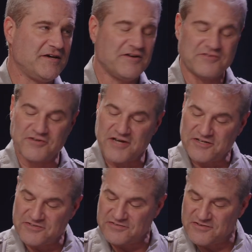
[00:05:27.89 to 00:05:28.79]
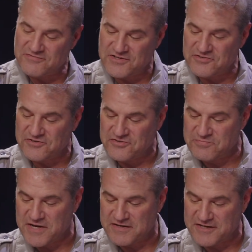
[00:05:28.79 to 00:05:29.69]
So not just the visitor
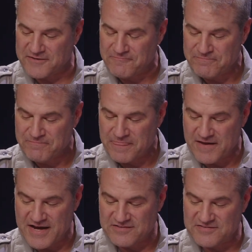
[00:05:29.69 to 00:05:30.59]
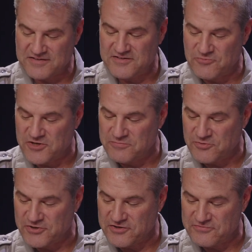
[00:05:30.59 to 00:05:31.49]
spending at
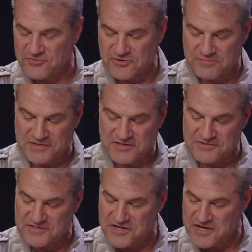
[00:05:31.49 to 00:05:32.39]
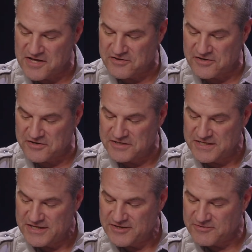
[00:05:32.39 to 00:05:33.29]
61.4, but there's another,
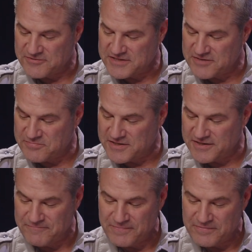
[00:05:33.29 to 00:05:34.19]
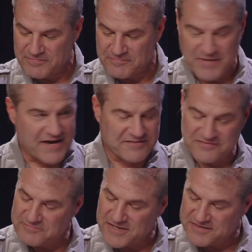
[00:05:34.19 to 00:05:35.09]
what would that be? Math
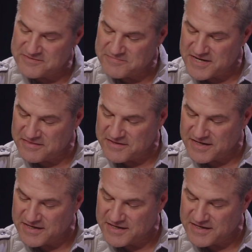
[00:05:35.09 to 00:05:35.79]
isn't my thing.